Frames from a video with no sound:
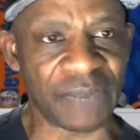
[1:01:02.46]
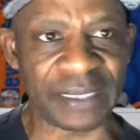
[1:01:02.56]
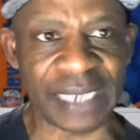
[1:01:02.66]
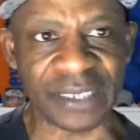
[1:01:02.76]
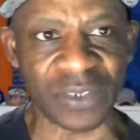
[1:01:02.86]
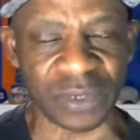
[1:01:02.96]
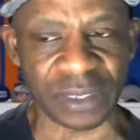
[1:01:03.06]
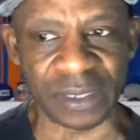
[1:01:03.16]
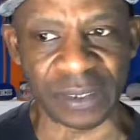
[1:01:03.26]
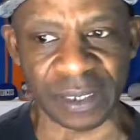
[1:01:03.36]
like that. So it's
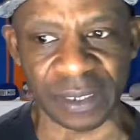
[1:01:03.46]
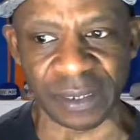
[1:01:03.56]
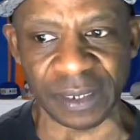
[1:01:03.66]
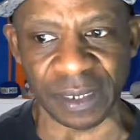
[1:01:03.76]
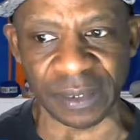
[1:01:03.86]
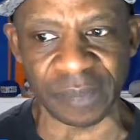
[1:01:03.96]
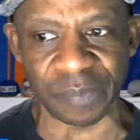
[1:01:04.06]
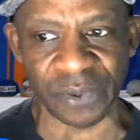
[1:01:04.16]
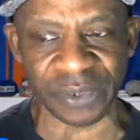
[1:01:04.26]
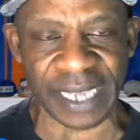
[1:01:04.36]
a good
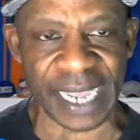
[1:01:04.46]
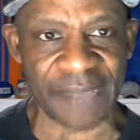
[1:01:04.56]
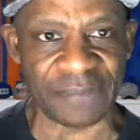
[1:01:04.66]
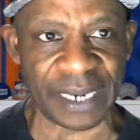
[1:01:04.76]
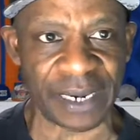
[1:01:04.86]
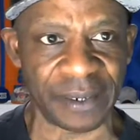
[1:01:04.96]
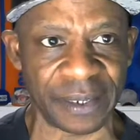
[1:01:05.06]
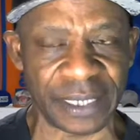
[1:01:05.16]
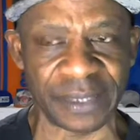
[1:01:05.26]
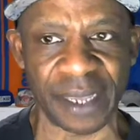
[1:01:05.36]
person to have there.
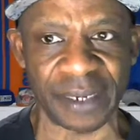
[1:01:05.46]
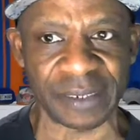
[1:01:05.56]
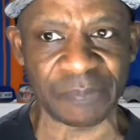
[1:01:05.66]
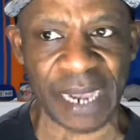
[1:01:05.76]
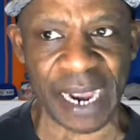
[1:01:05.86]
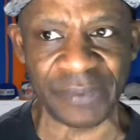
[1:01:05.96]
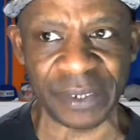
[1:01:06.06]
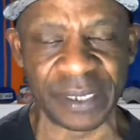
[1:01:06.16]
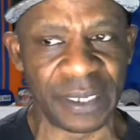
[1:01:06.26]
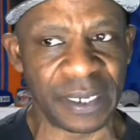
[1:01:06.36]
He's
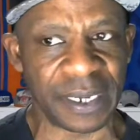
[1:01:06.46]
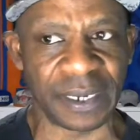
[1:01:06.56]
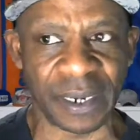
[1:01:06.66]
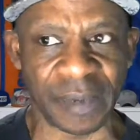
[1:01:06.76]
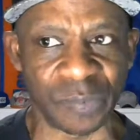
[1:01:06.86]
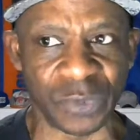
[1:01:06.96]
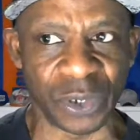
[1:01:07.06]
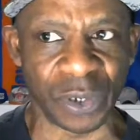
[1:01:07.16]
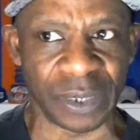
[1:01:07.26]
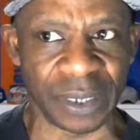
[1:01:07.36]
uninspiring, and
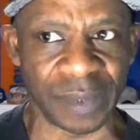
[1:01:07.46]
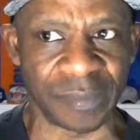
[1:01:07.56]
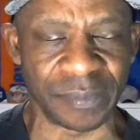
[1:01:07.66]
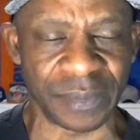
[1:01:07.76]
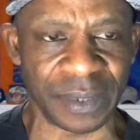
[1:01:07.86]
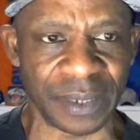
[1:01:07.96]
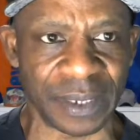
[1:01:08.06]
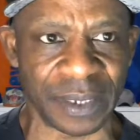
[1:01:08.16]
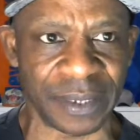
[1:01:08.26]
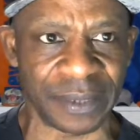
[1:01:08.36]

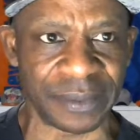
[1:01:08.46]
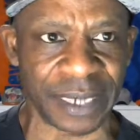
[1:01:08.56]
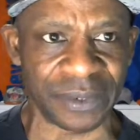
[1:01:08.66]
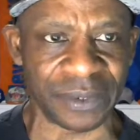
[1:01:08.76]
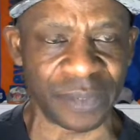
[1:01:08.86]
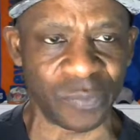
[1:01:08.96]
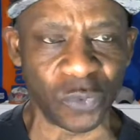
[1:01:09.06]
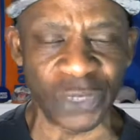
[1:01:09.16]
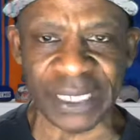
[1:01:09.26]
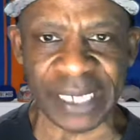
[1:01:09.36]
and like you said,
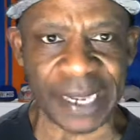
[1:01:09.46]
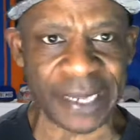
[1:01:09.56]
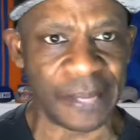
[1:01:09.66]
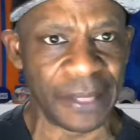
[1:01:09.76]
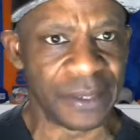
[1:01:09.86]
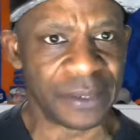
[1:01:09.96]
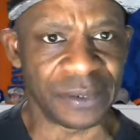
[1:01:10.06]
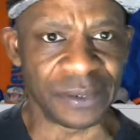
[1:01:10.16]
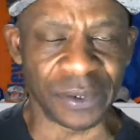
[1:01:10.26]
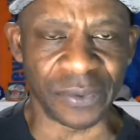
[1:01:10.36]
Rudy Gay.
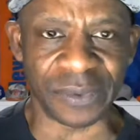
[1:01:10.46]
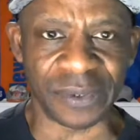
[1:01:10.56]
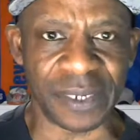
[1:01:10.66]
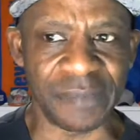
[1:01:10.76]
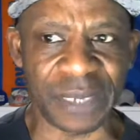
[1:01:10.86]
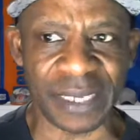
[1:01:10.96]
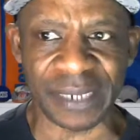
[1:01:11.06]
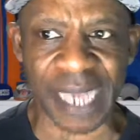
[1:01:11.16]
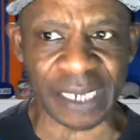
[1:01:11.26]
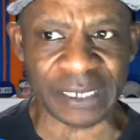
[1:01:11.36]
$10
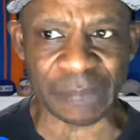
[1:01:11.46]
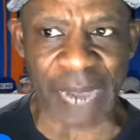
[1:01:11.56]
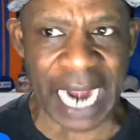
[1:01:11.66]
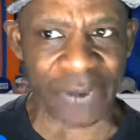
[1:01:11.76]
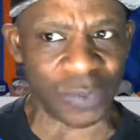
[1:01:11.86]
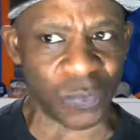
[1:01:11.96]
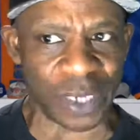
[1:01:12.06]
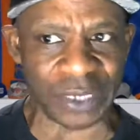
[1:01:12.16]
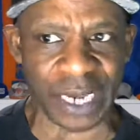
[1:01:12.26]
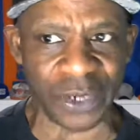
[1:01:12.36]
million aspiring
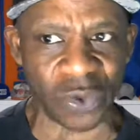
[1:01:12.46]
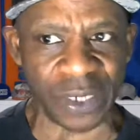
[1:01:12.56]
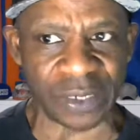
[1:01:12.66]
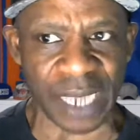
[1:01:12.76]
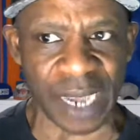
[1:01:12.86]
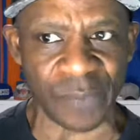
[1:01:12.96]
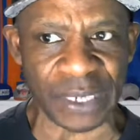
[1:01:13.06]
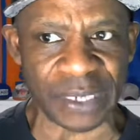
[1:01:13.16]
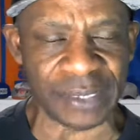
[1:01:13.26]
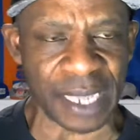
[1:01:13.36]
1 year. He's not
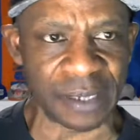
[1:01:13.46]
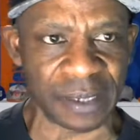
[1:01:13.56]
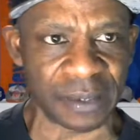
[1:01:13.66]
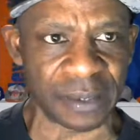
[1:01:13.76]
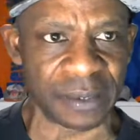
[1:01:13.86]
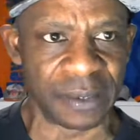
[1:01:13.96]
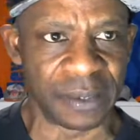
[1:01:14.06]
looking to